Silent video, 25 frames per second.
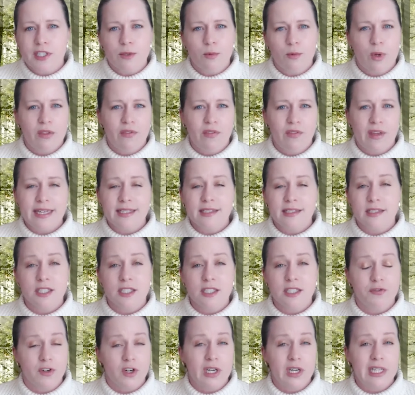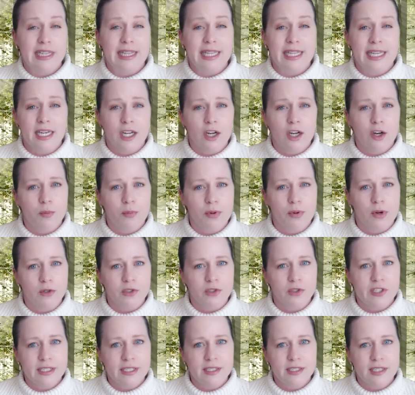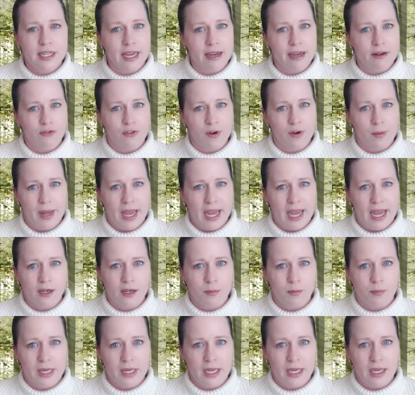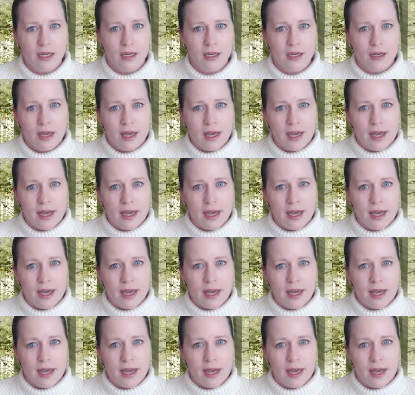and we think it's this very linear process to get from A to B.